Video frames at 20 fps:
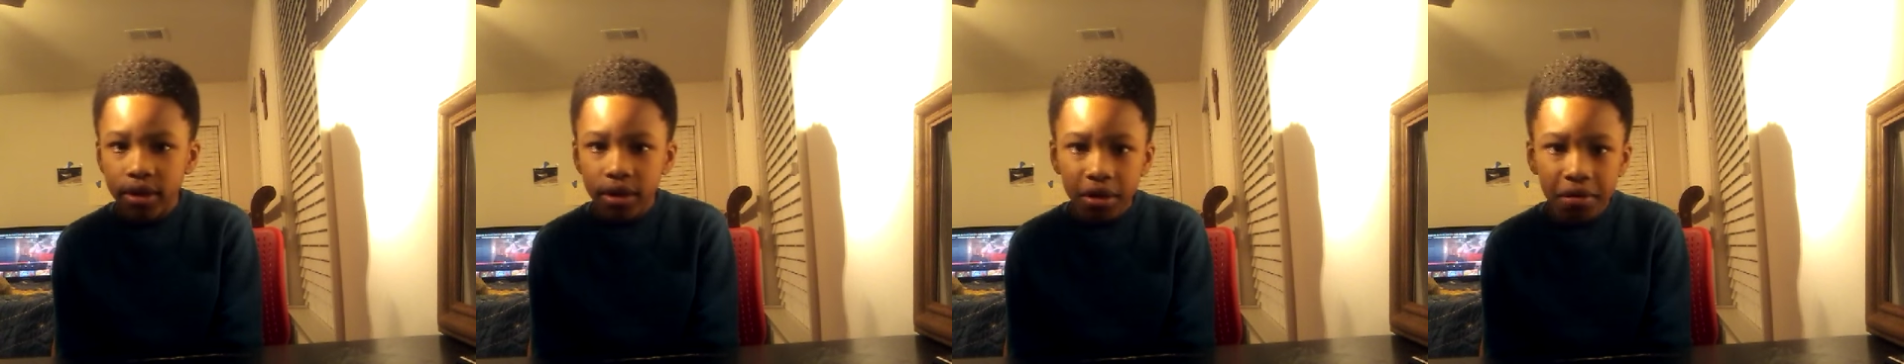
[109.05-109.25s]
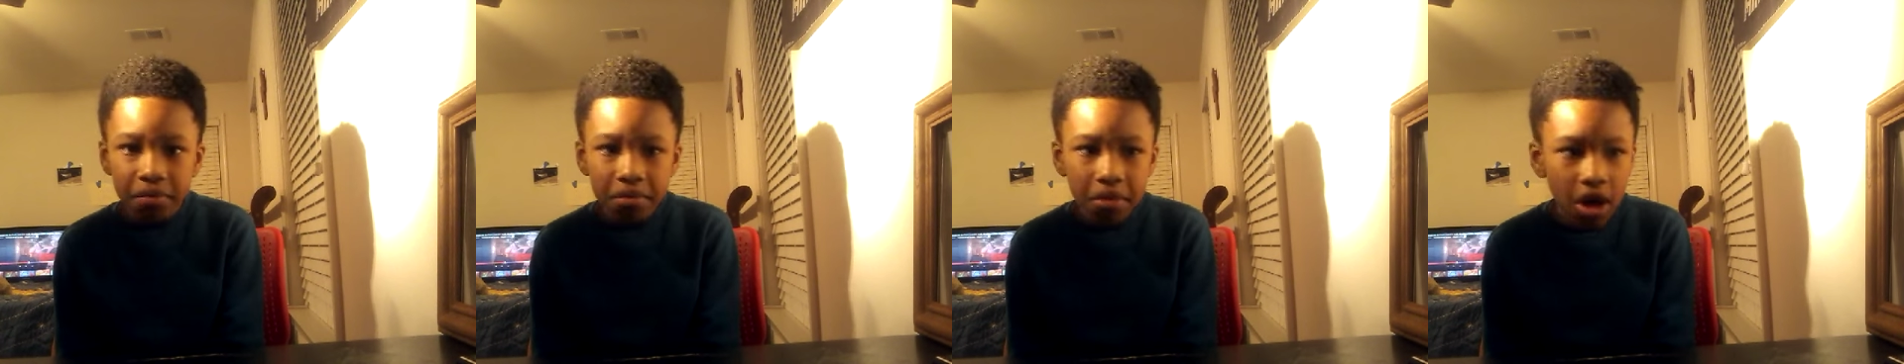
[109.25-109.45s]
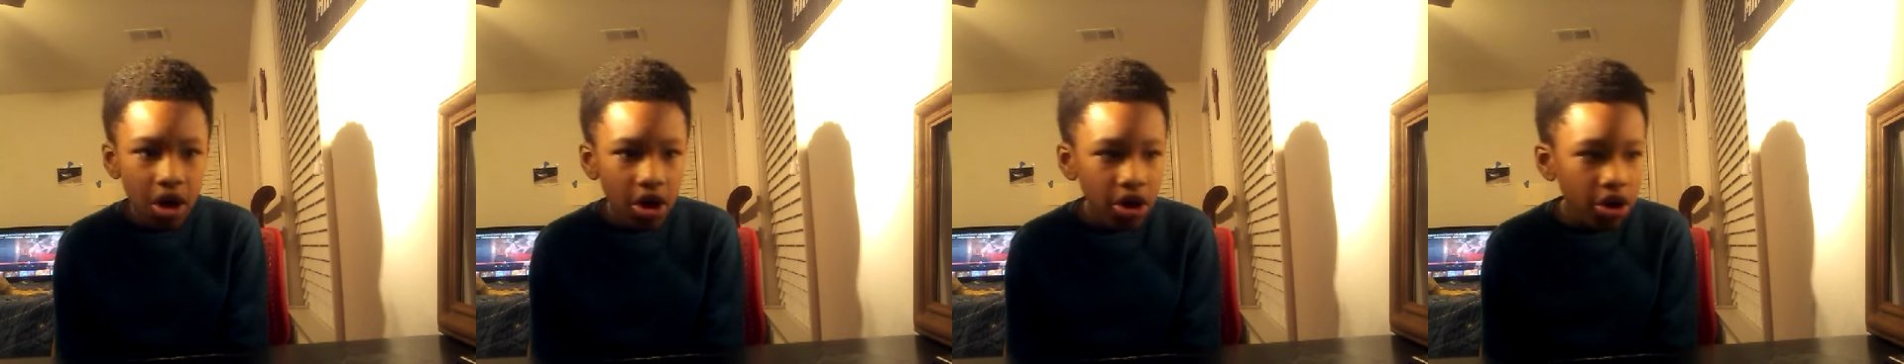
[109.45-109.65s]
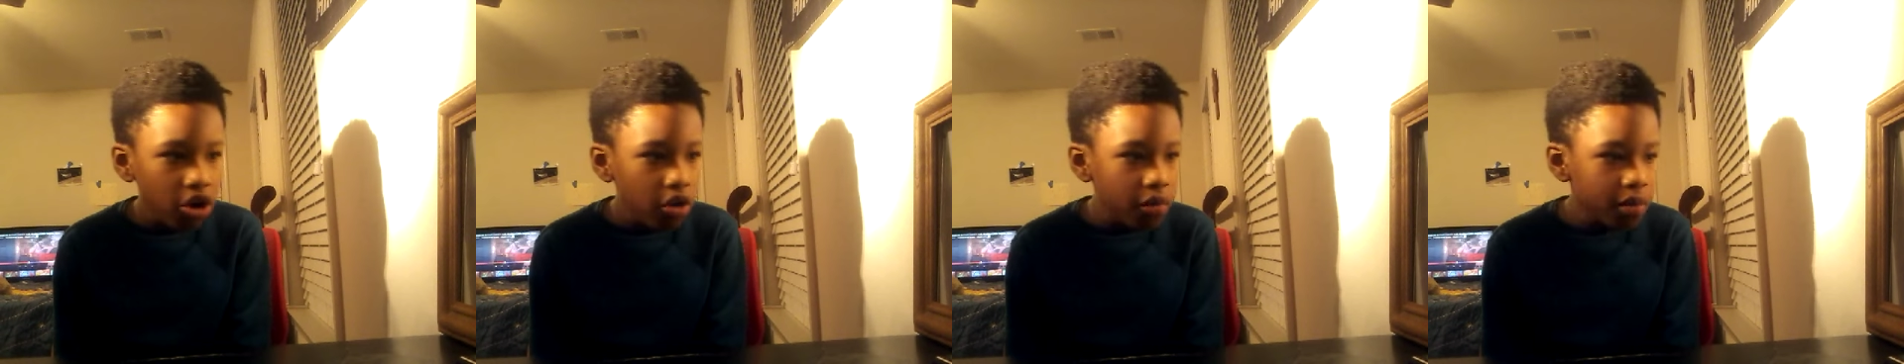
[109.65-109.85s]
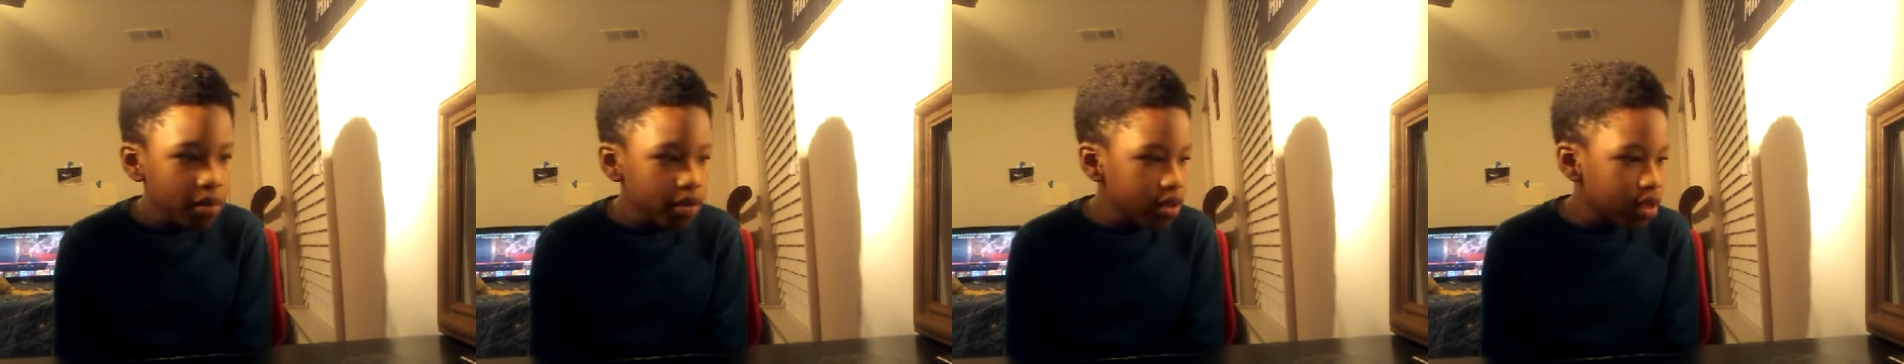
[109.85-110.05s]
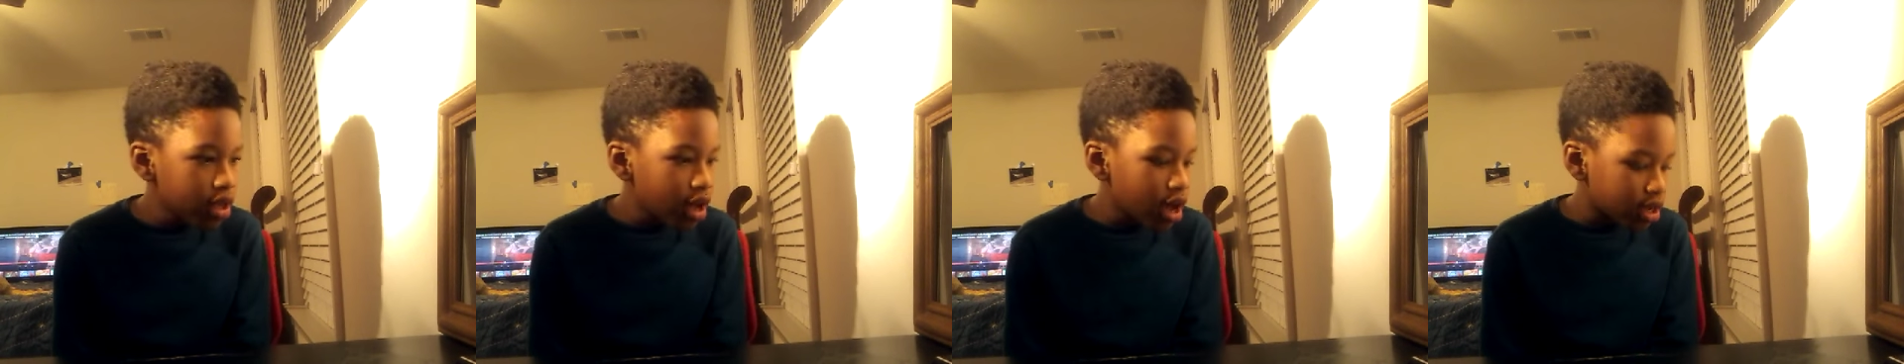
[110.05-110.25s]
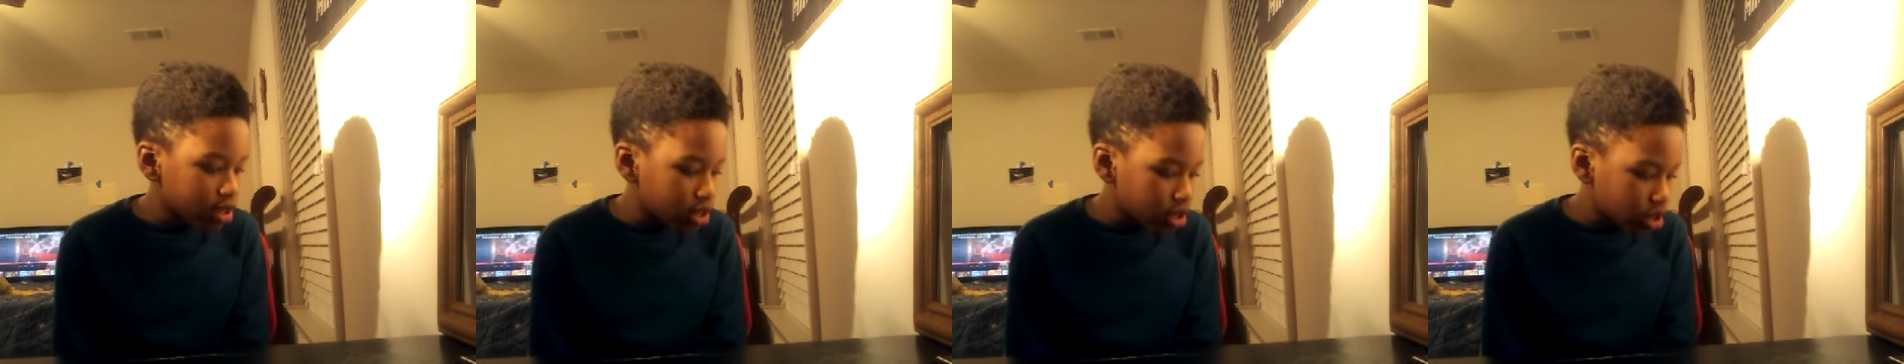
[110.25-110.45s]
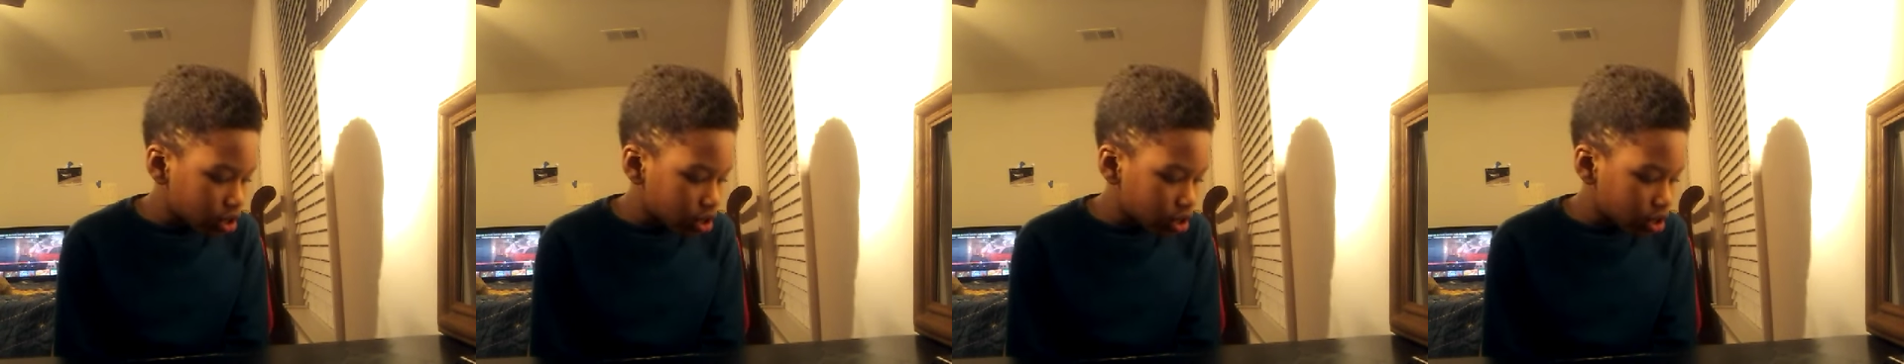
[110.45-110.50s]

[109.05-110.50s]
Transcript: Um, I hope you guys